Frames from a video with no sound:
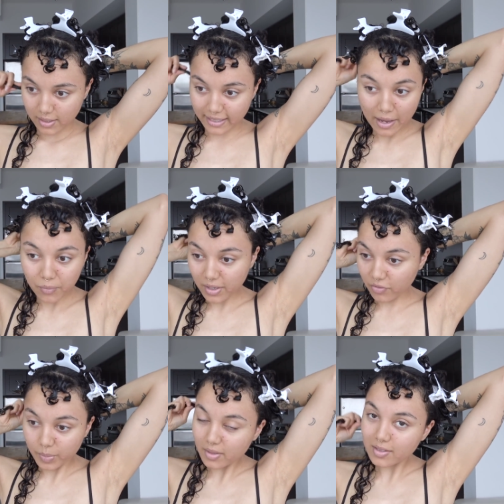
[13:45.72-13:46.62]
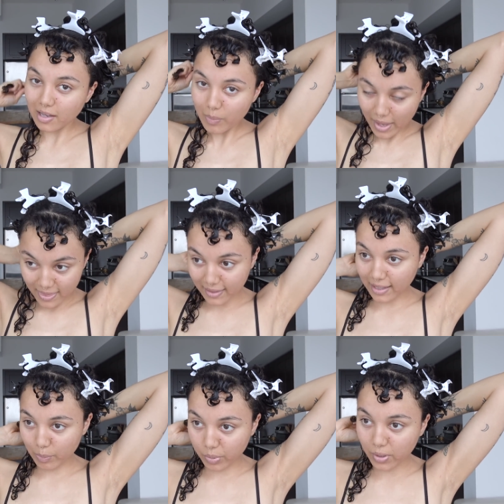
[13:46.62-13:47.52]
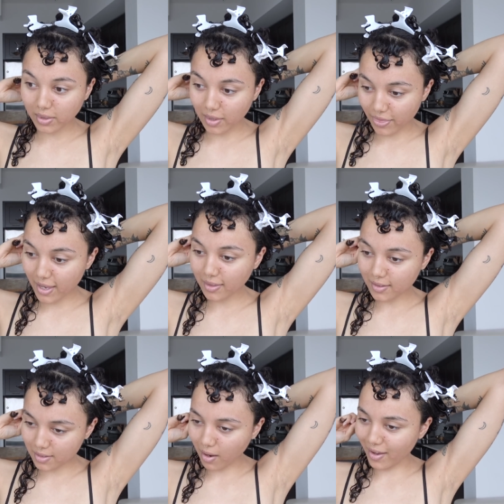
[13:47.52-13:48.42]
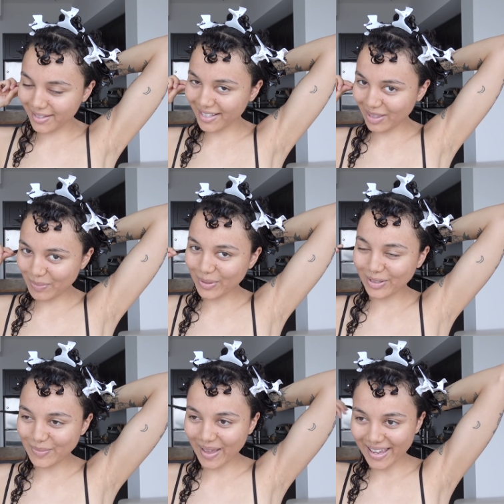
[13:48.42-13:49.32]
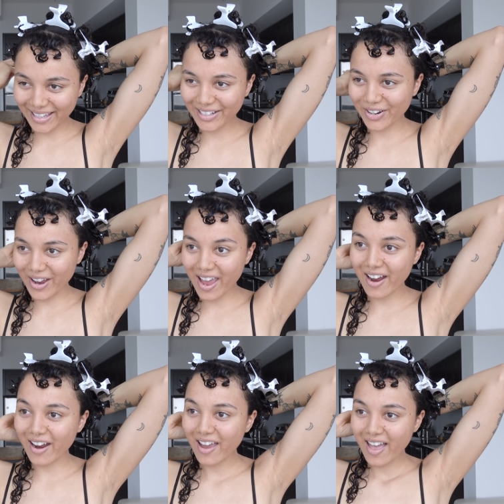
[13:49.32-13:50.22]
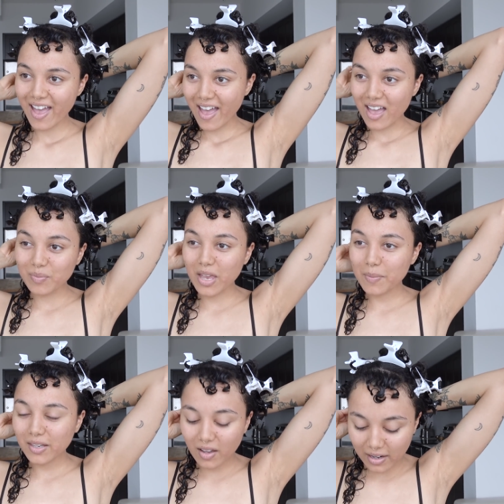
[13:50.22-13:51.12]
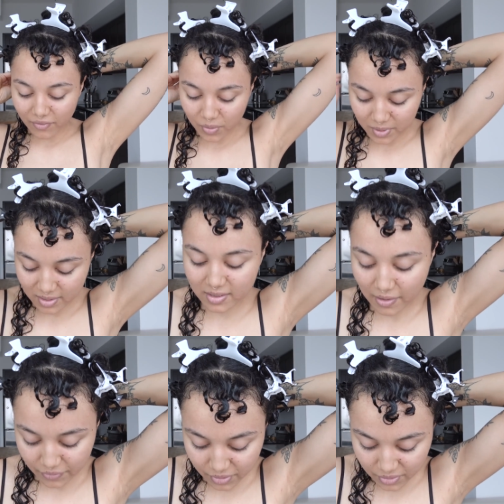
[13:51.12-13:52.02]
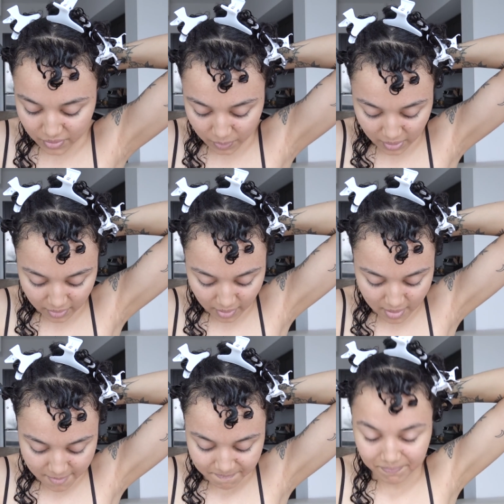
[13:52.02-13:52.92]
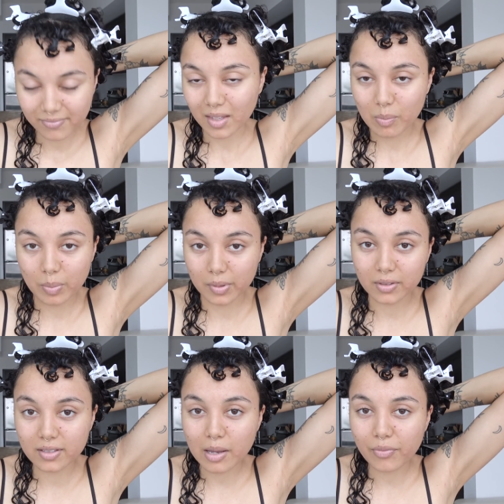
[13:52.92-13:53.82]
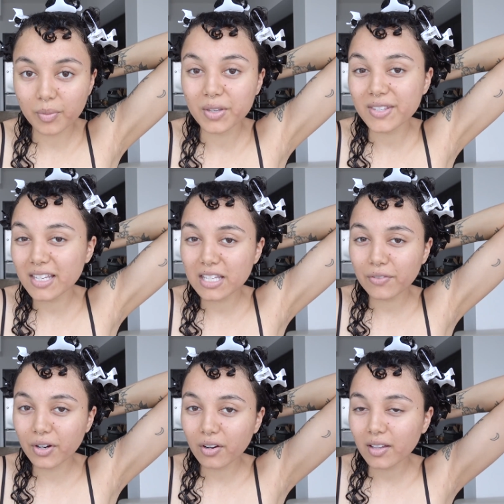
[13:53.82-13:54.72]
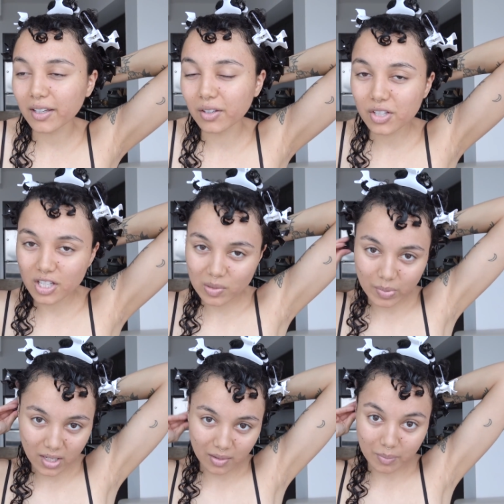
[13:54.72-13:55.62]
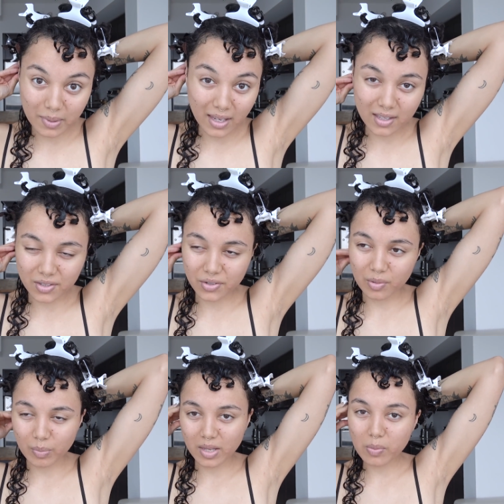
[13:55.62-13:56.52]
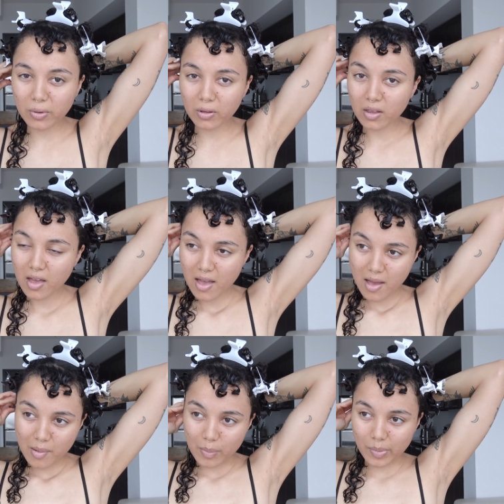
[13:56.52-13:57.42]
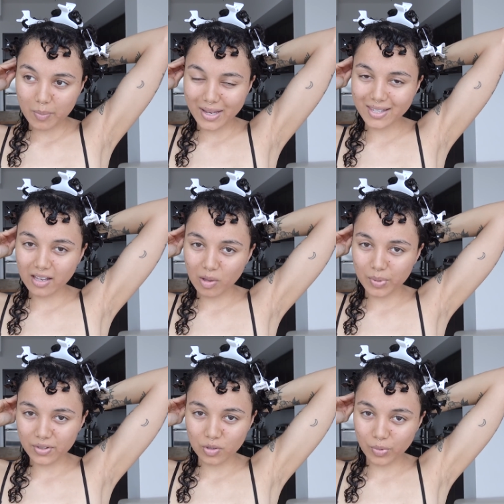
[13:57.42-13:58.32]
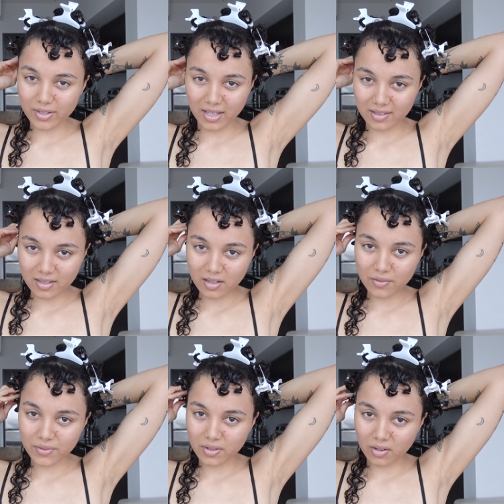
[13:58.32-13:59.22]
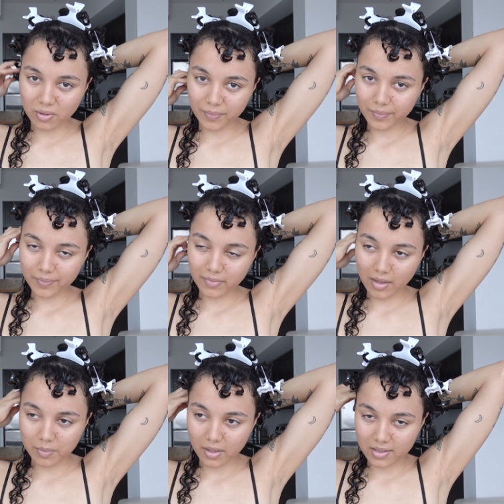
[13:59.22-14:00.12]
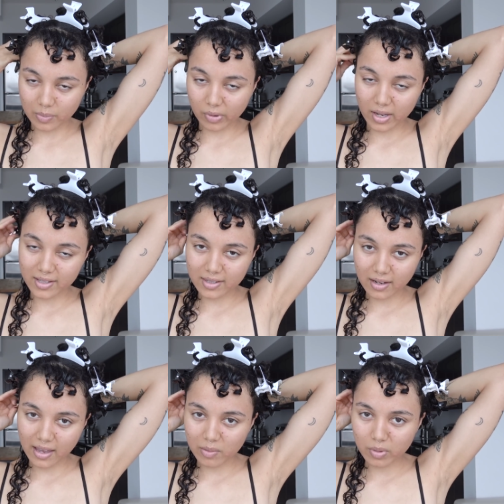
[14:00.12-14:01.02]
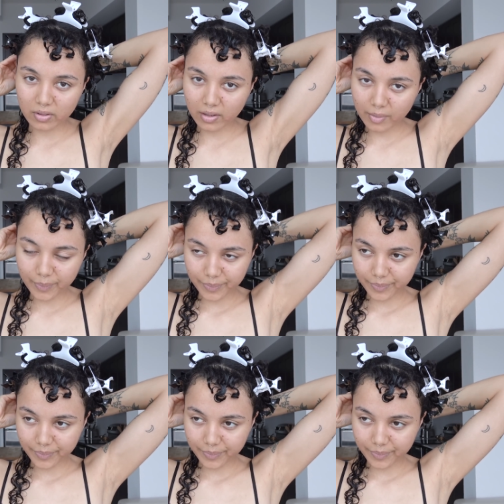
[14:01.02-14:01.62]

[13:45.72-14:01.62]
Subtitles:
get rid of buildup and then like put the thing that's causing the buildup back in your hair. And maybe not everyone suffers with buildup from using DevaCurl. It could just be me and certain people. But my scalp is super sensitive, so I'm not surprised that I had buildup.